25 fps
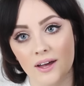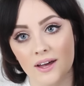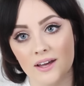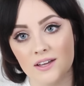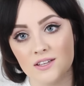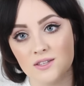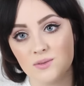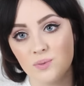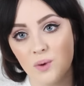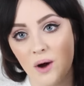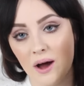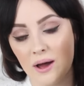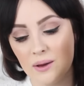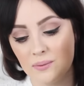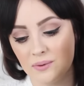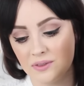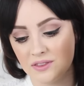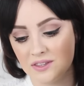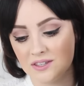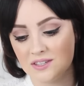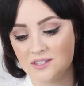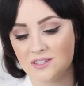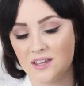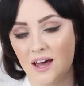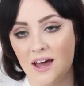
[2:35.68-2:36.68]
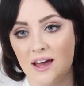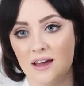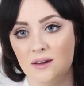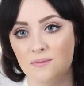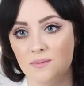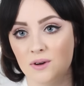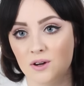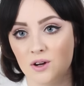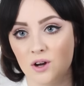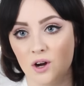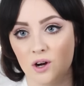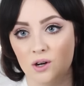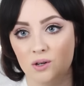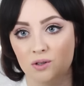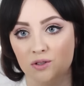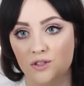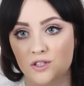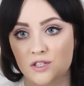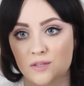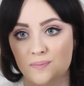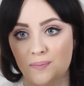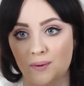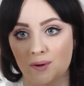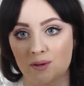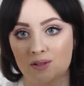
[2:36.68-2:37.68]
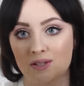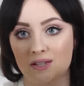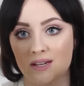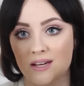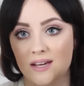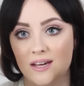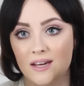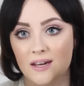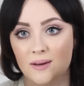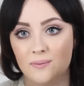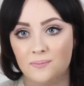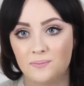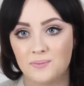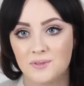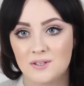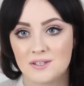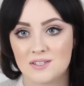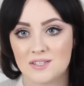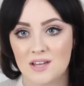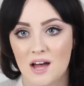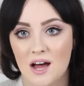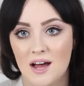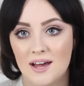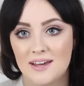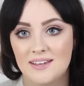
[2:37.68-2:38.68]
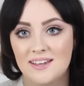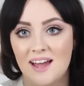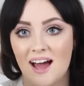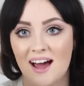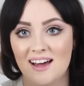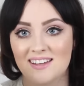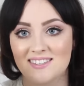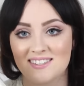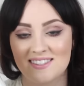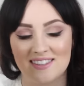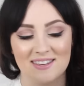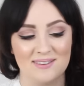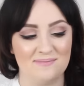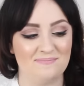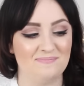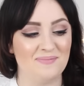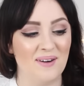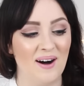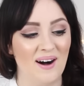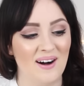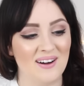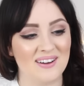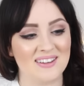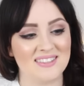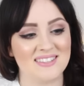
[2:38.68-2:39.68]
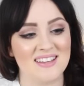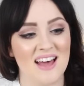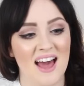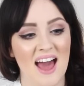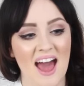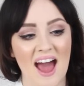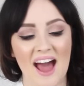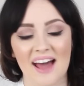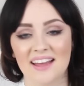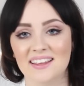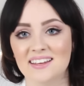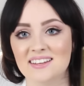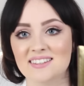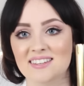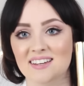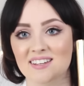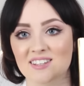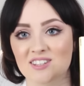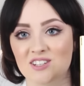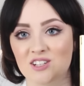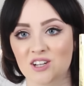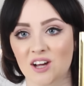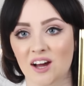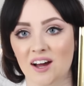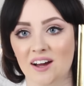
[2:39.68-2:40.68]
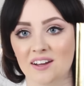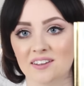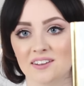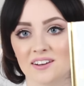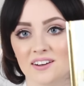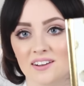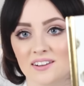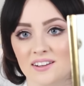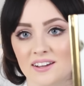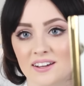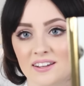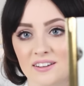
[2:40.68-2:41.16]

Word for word: It's white with the same gold spotty design as the box, and it says journal